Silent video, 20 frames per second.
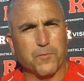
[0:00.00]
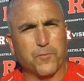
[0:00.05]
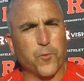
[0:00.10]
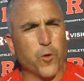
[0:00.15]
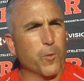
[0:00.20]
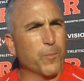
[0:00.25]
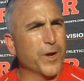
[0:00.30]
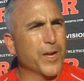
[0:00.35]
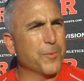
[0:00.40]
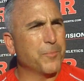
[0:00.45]

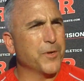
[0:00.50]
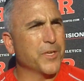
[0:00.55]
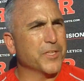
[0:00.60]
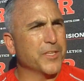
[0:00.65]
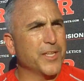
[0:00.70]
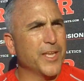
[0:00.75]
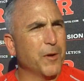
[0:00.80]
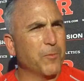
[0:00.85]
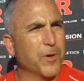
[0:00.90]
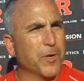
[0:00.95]
form my
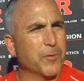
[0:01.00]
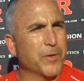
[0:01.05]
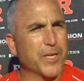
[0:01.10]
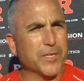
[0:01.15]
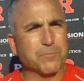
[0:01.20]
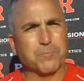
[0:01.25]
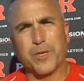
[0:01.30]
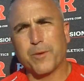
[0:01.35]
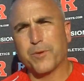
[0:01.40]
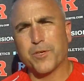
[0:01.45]
opinion that way
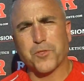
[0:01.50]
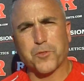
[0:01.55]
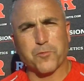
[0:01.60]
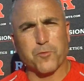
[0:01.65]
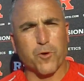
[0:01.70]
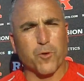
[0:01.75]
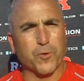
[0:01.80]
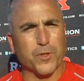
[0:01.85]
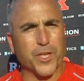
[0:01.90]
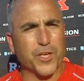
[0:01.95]
without maybe a
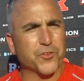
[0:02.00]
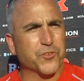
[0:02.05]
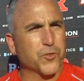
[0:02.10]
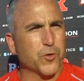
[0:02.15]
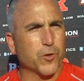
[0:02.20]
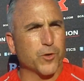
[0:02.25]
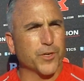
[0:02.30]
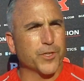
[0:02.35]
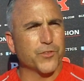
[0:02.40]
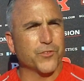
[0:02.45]
throw that I
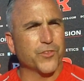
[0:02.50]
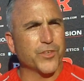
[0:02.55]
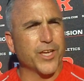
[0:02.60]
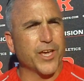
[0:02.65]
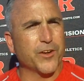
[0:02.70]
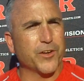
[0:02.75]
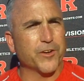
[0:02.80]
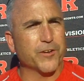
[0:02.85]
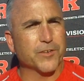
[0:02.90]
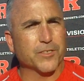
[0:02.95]
saw or didn't
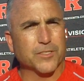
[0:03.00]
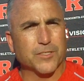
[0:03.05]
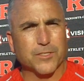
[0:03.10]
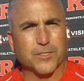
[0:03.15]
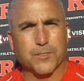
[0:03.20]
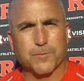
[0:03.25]
see out here.